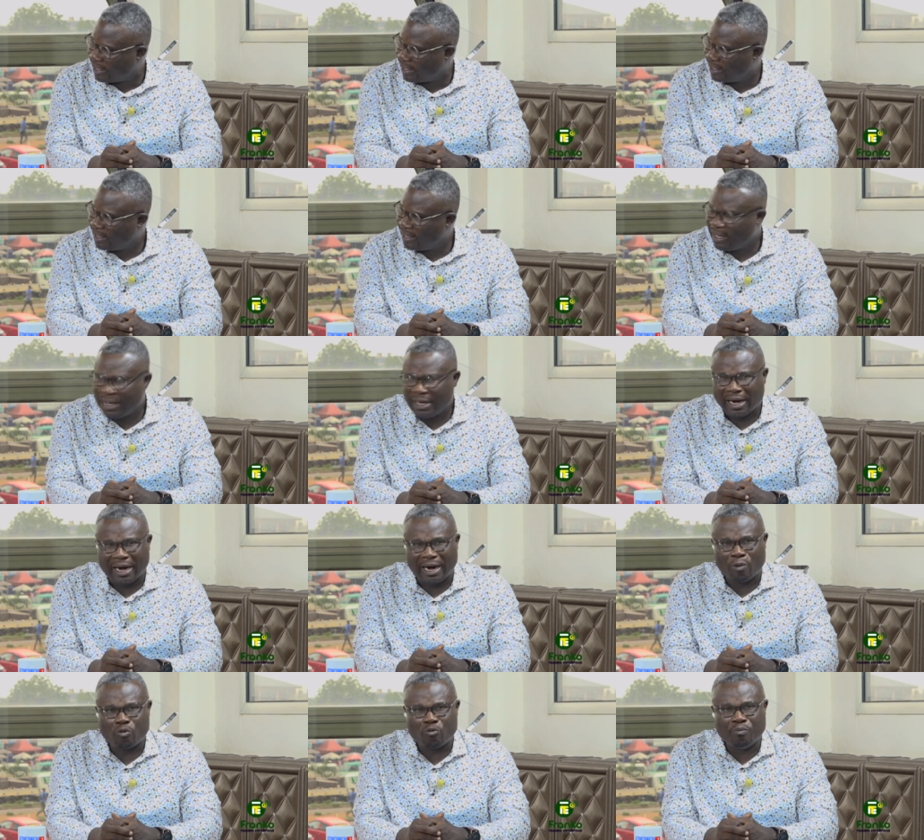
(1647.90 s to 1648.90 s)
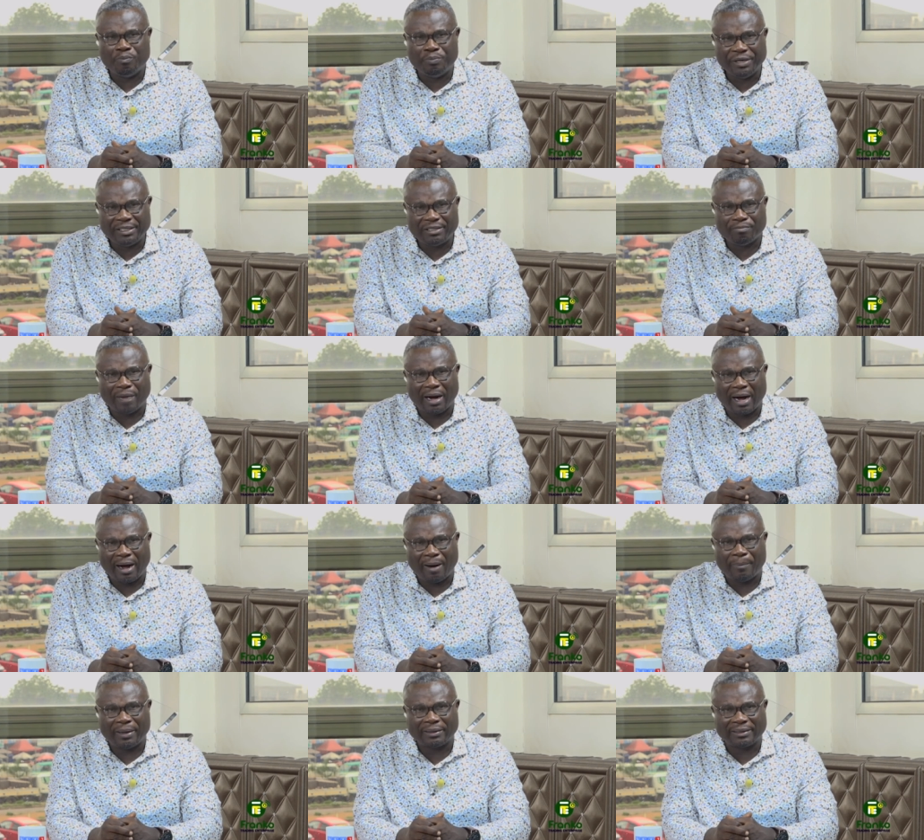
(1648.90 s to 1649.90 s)
I will beat
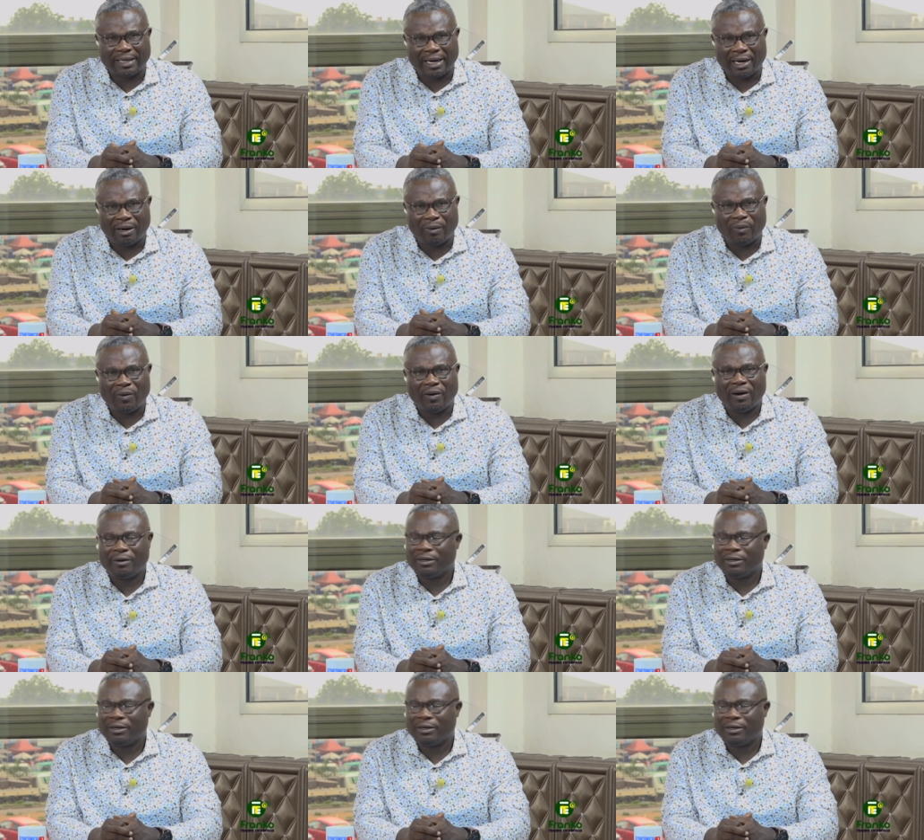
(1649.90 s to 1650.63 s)
Mahama down.